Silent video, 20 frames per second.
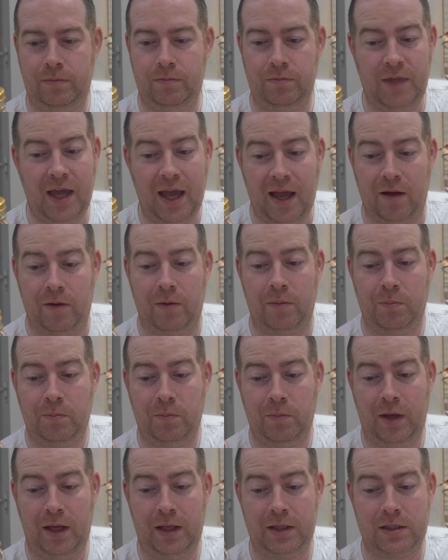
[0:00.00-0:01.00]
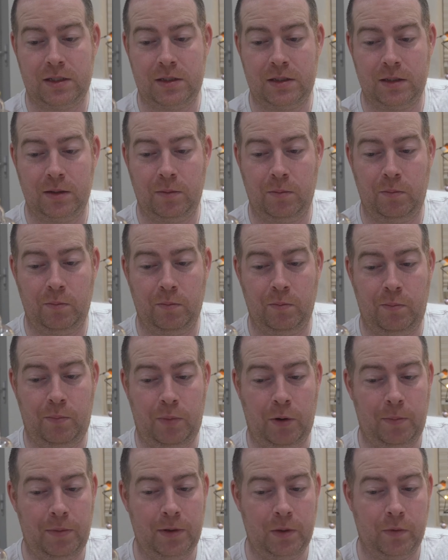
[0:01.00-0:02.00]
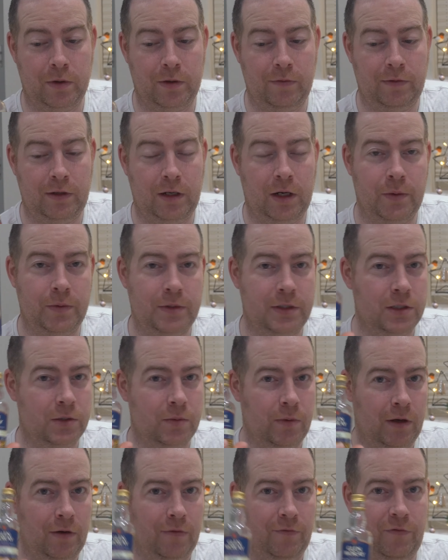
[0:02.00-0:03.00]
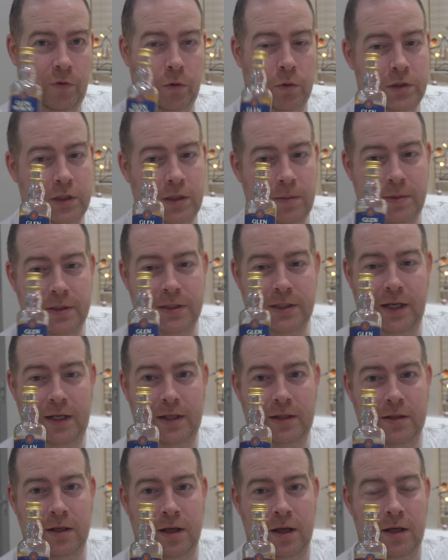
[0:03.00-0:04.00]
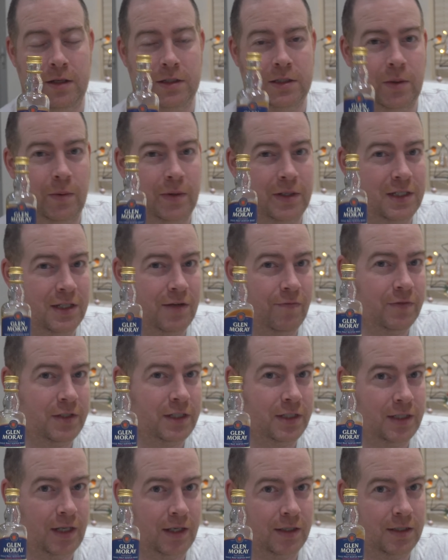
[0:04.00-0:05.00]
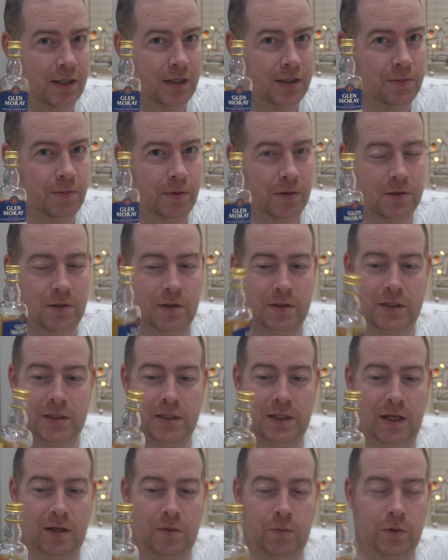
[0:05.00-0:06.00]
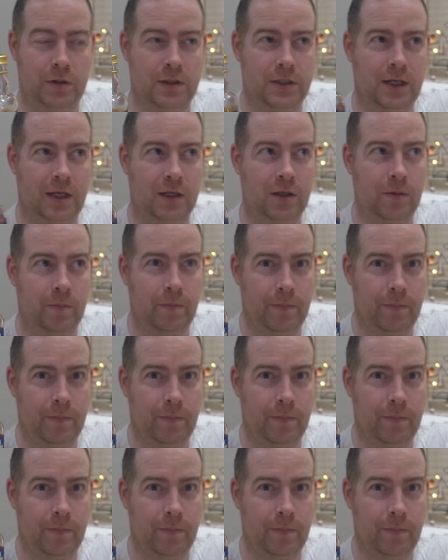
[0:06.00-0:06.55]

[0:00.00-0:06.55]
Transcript: Yeah, it's Probably one of the lowest as well at 40%. So a 70 centilitre bottle, as I said, would set you